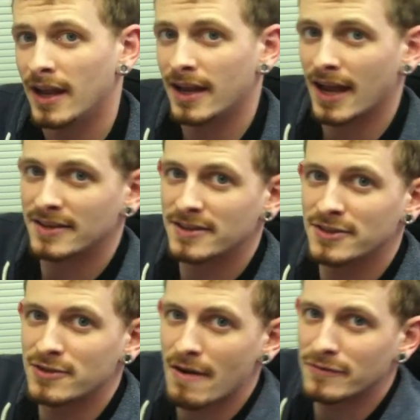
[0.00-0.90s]
Hey guys, this
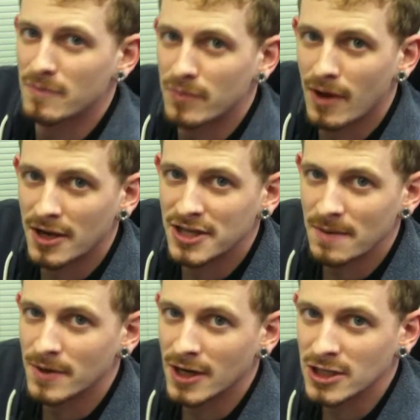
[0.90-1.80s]
is Travis from
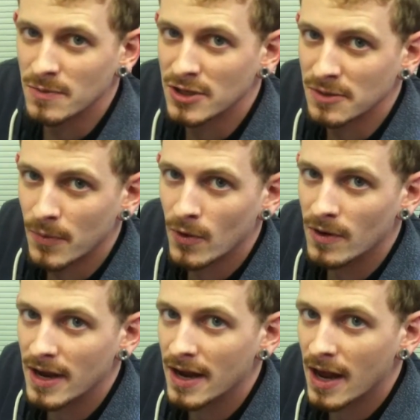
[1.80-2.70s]
Broadjam Customer
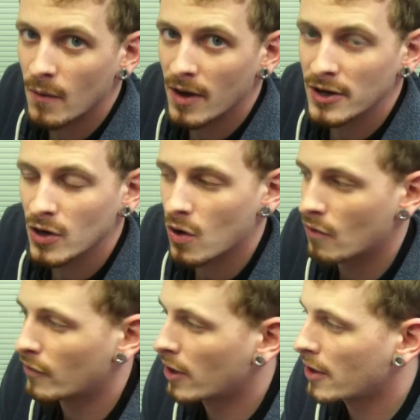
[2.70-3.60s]
Support, and I wanted to go
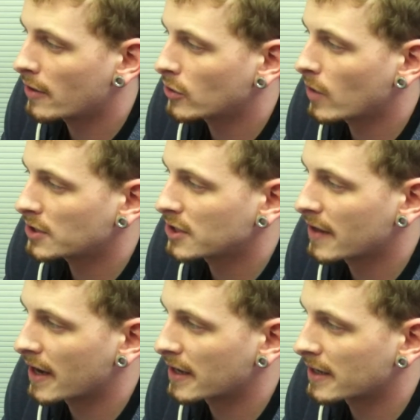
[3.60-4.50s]
over another question
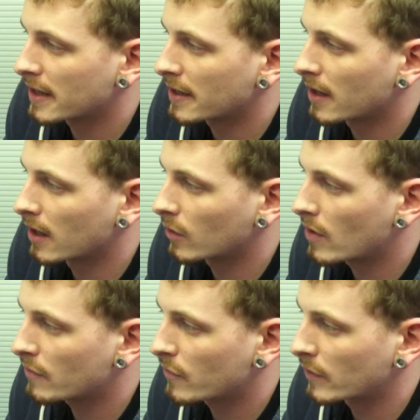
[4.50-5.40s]
that I get
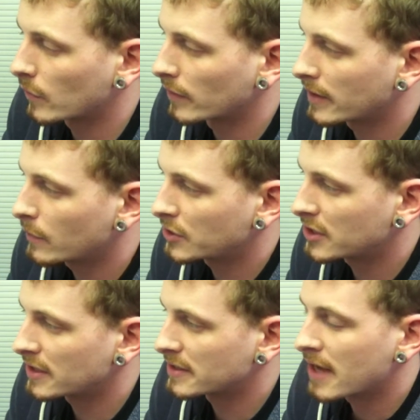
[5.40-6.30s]
quite frequently,
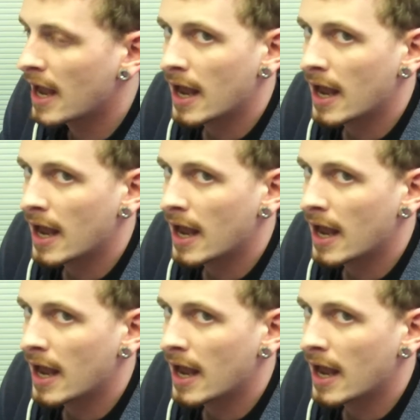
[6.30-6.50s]
which is,